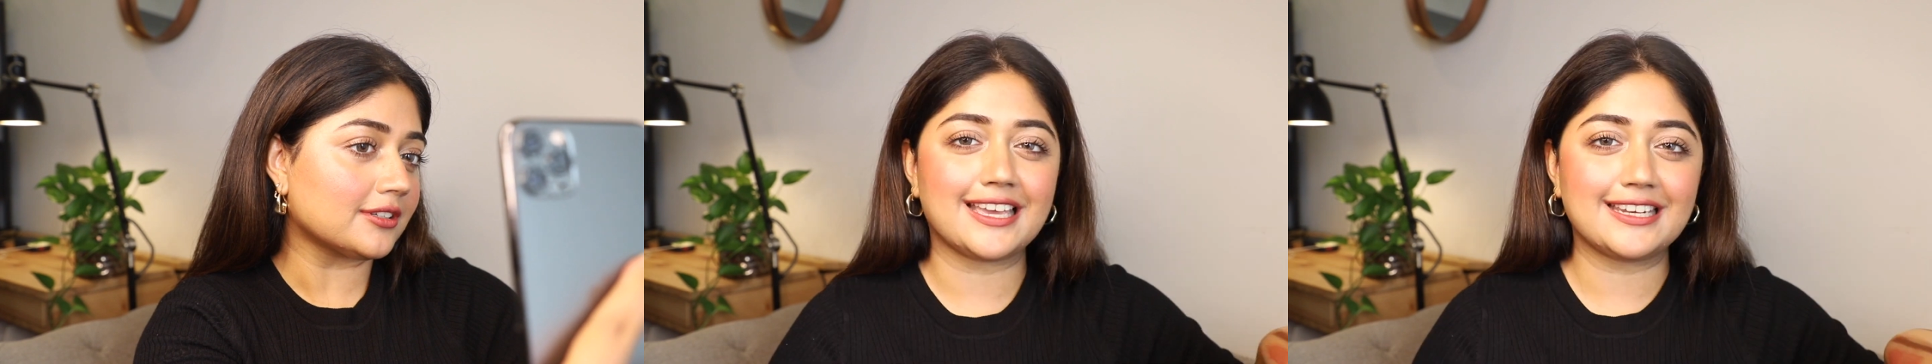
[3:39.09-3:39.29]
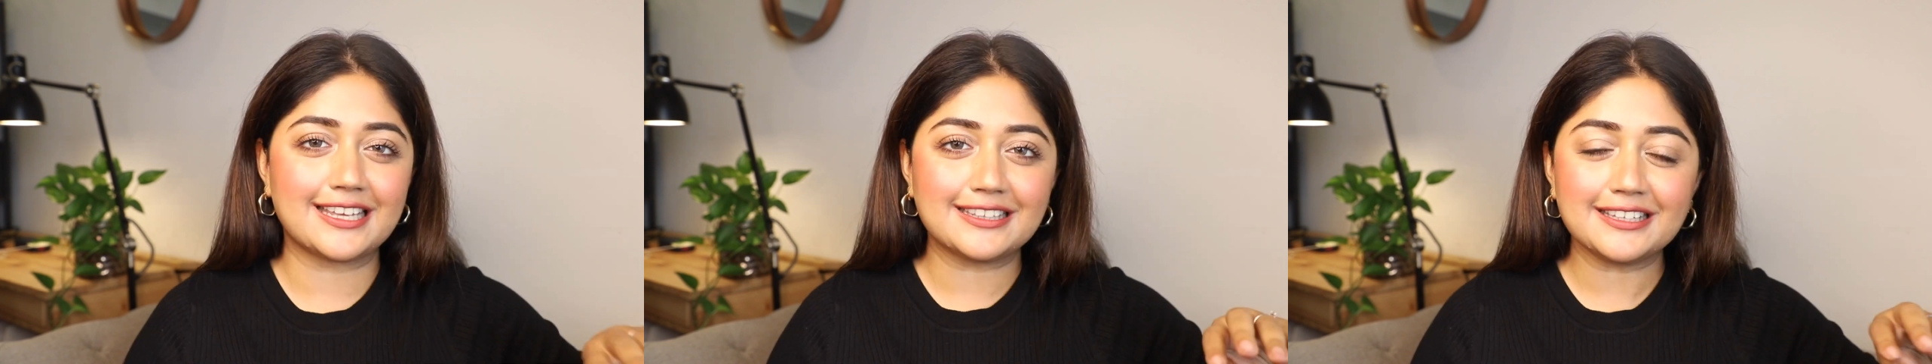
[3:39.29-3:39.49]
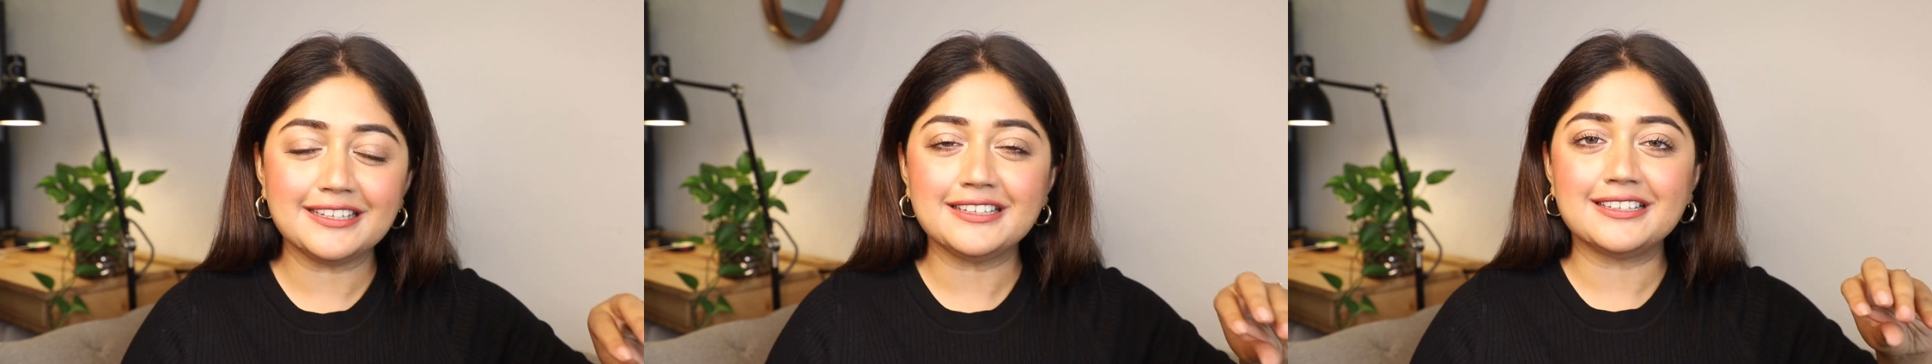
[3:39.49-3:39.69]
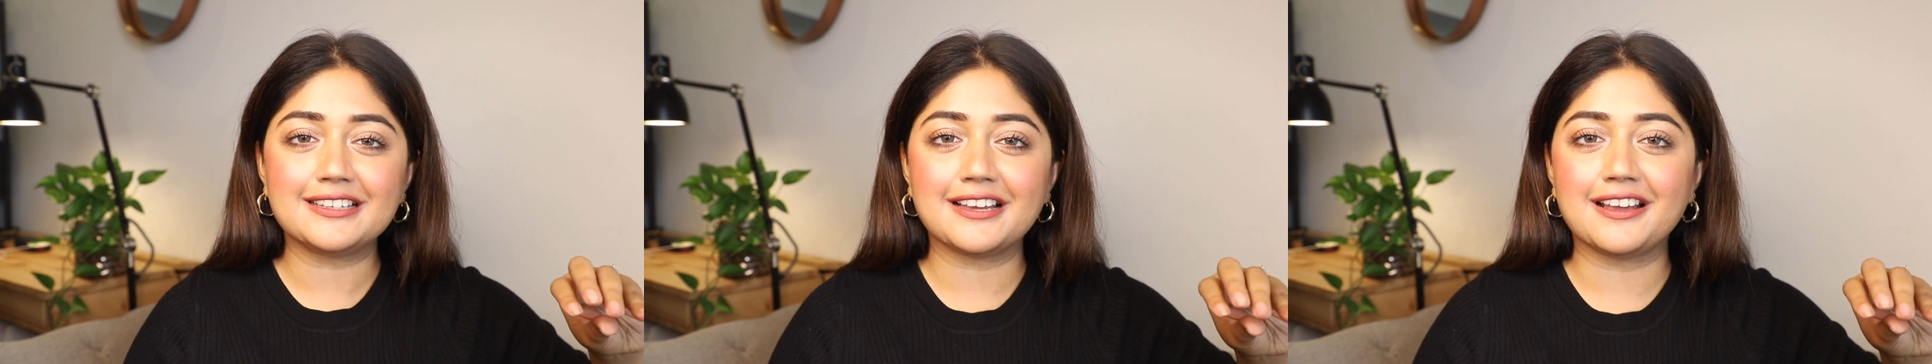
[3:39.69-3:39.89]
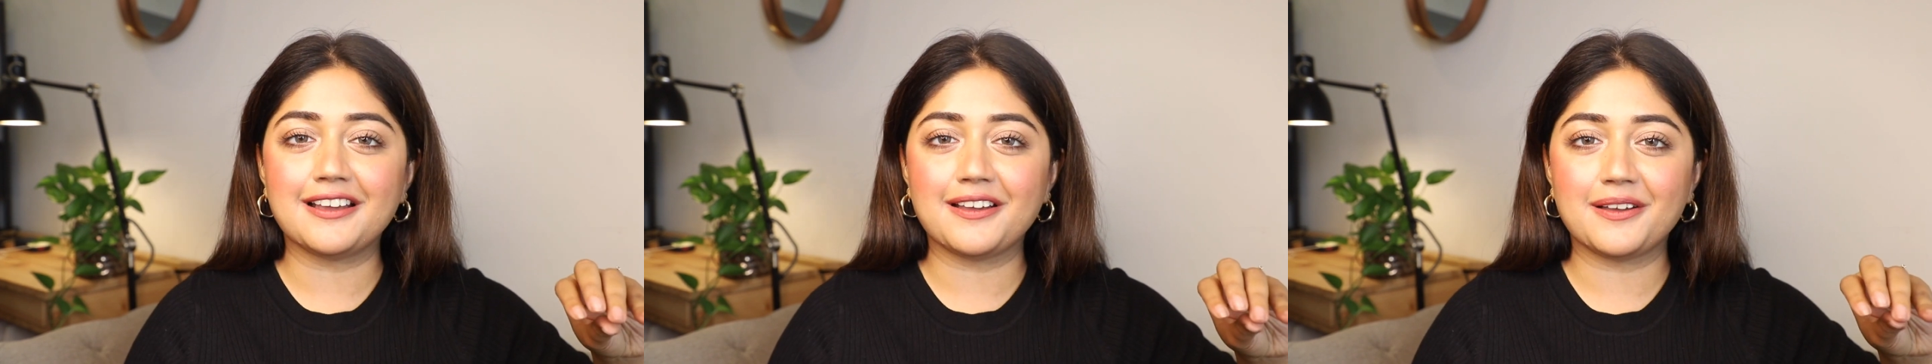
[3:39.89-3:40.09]
and I
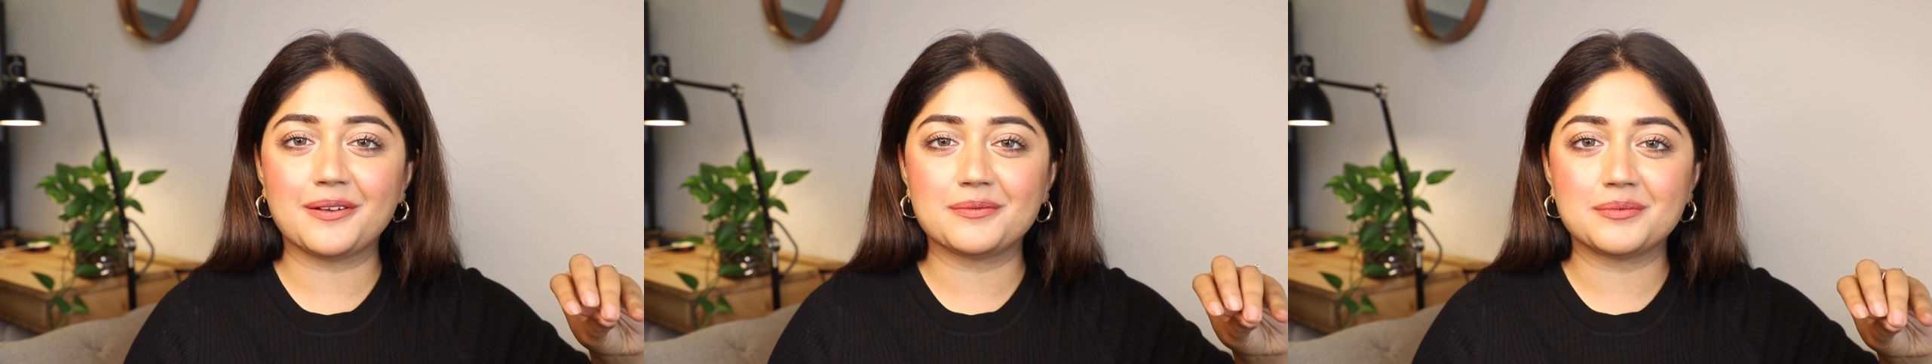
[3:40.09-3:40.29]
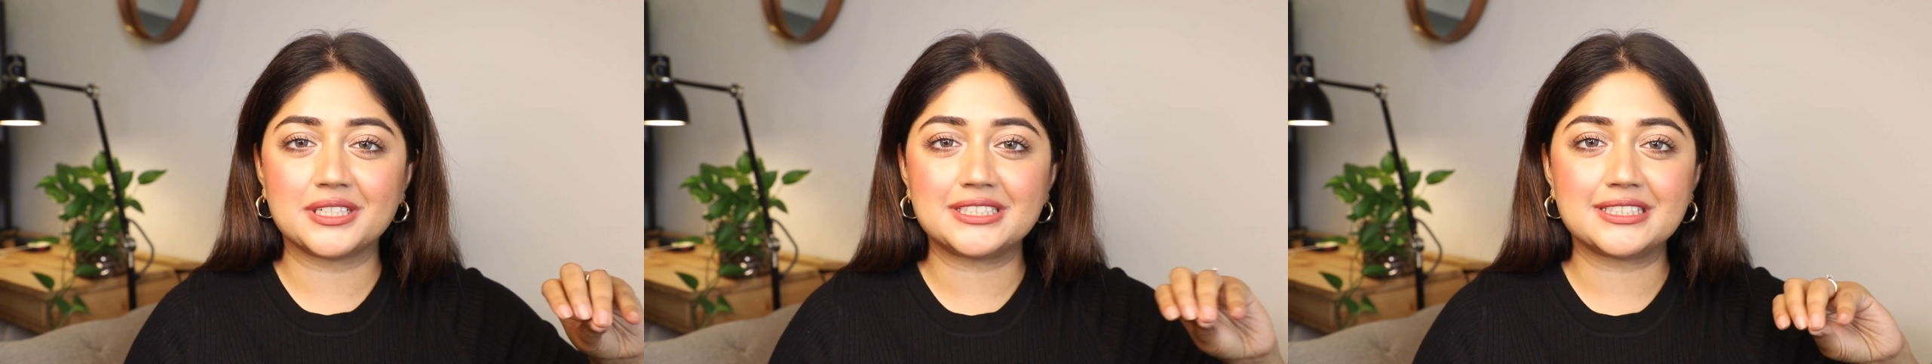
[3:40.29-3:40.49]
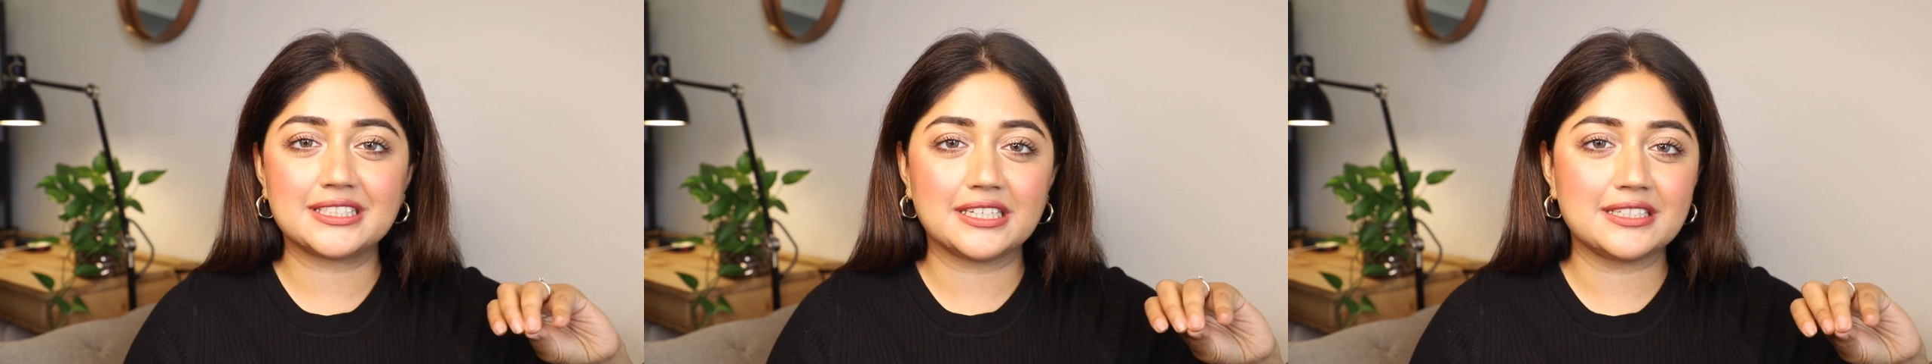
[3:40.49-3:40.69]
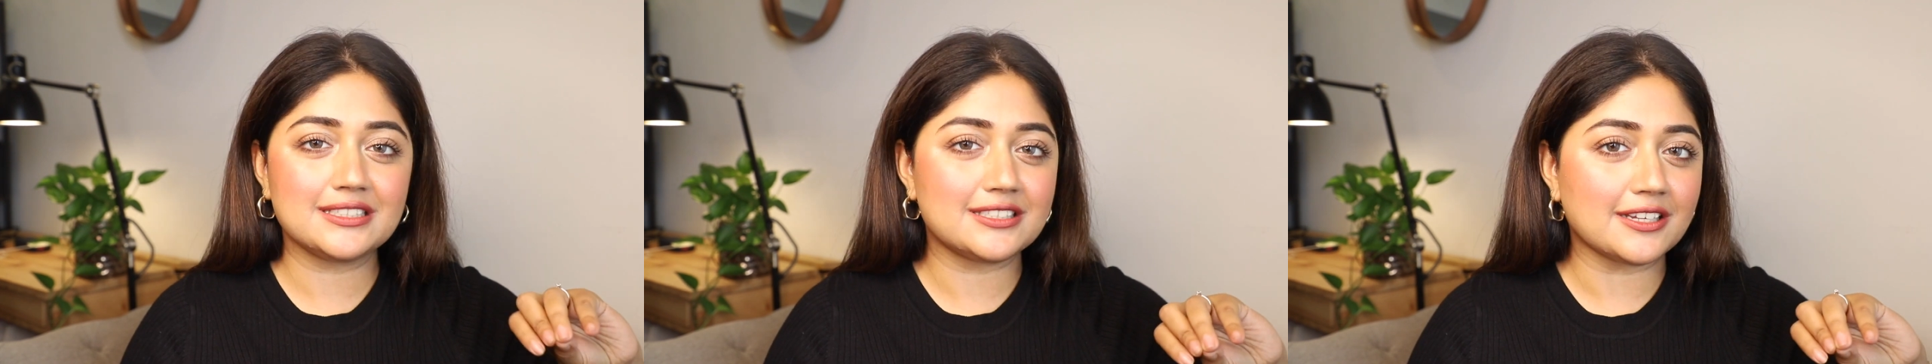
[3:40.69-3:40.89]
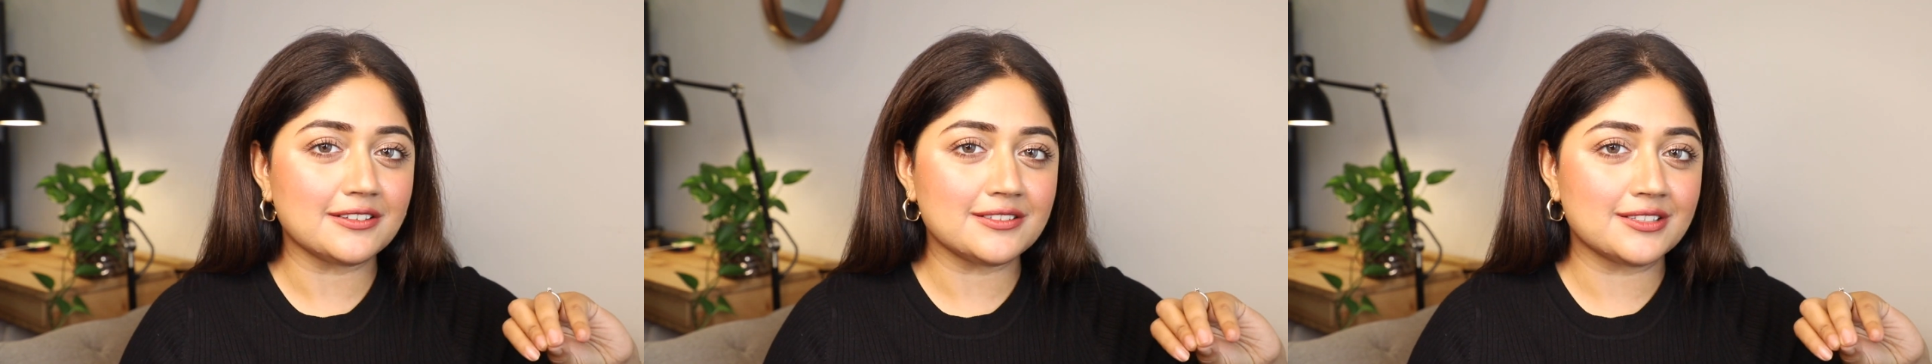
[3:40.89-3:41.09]
think my skin
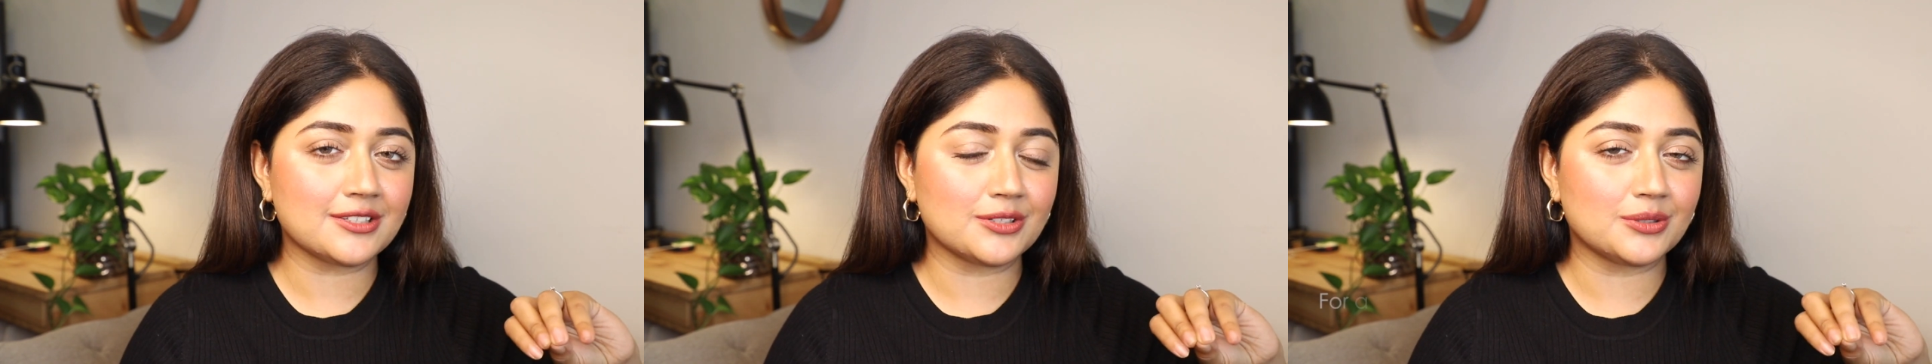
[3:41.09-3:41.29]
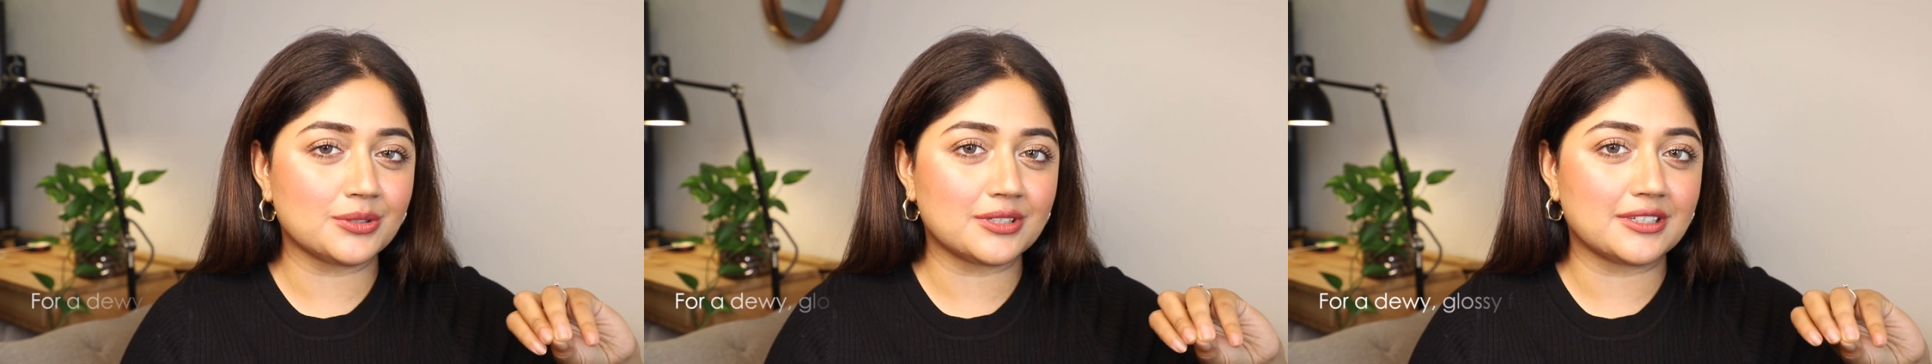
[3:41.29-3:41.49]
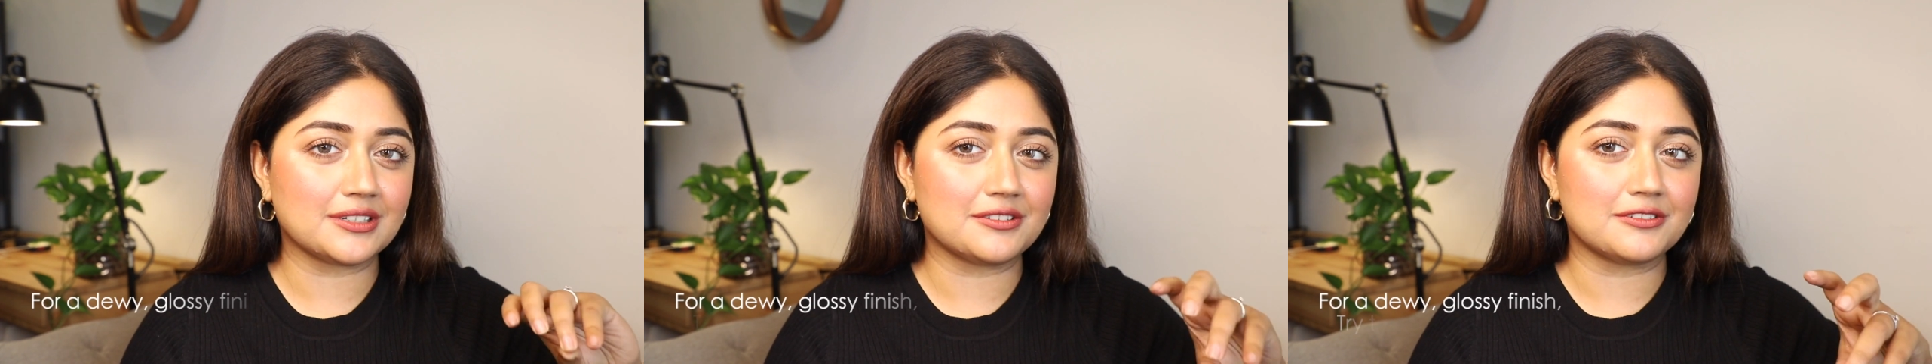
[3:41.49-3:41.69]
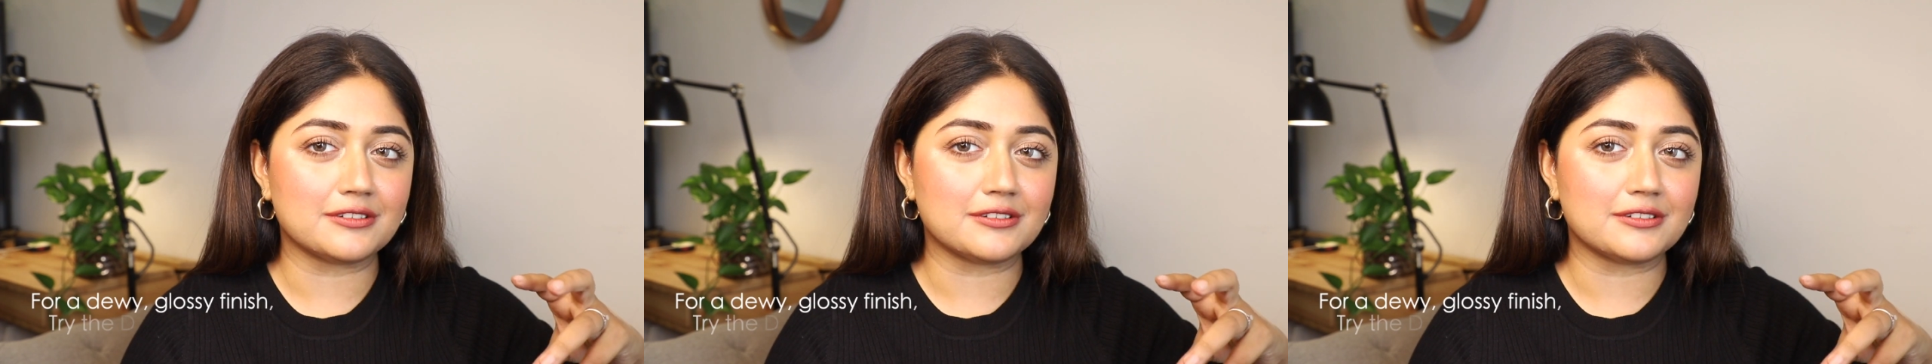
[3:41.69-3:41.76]
does look